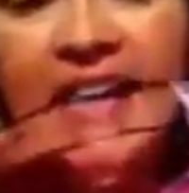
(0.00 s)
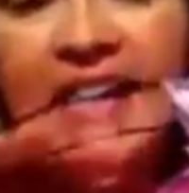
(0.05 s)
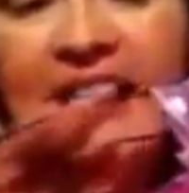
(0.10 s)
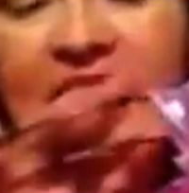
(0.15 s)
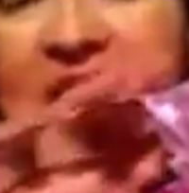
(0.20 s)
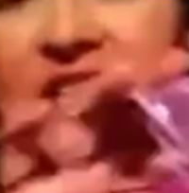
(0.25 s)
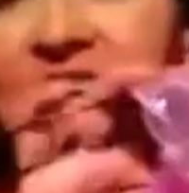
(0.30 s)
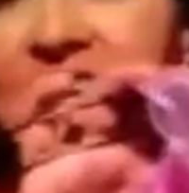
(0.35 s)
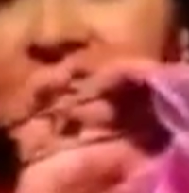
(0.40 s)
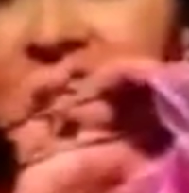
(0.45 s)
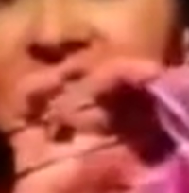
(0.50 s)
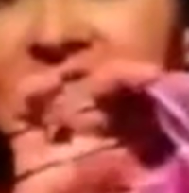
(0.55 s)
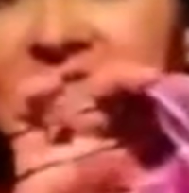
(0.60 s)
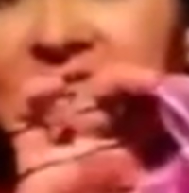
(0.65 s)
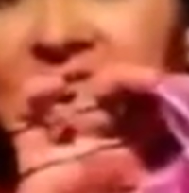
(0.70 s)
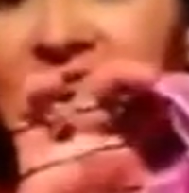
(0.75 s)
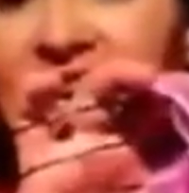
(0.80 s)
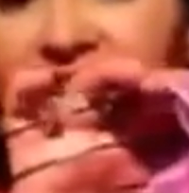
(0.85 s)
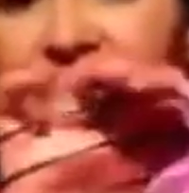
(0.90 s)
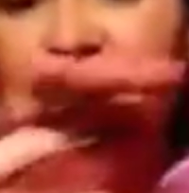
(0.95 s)
And it's going to
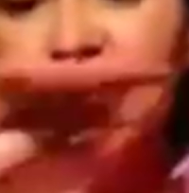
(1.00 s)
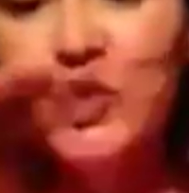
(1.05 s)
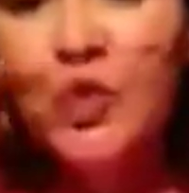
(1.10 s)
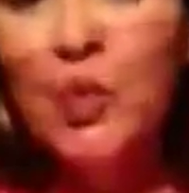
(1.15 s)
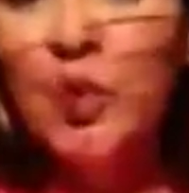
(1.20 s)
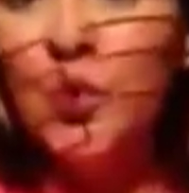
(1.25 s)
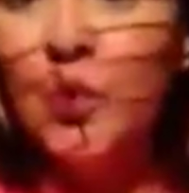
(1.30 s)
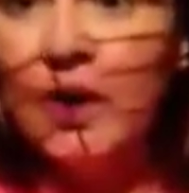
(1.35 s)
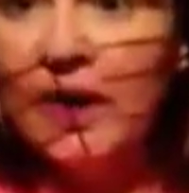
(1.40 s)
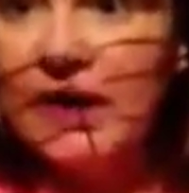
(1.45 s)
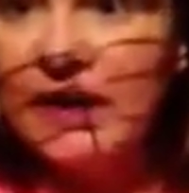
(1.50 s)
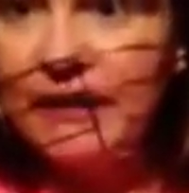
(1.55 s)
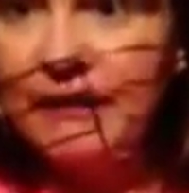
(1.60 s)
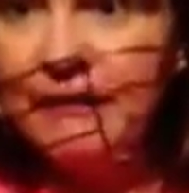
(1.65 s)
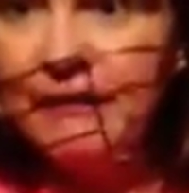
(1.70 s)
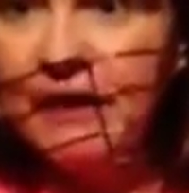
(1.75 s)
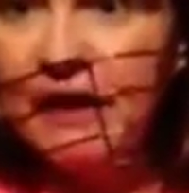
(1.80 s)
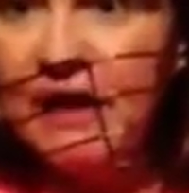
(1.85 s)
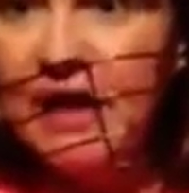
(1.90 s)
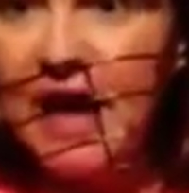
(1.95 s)
start to really
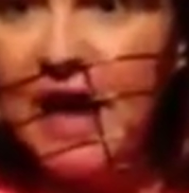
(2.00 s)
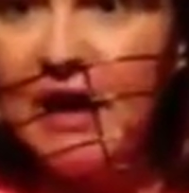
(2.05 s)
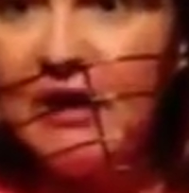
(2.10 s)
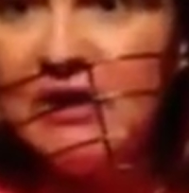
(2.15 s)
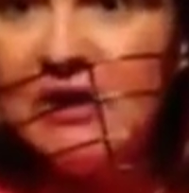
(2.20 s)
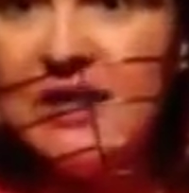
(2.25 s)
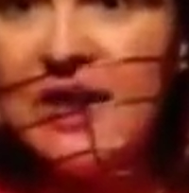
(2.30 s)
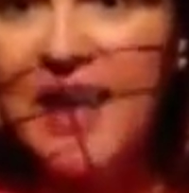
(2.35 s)
fill out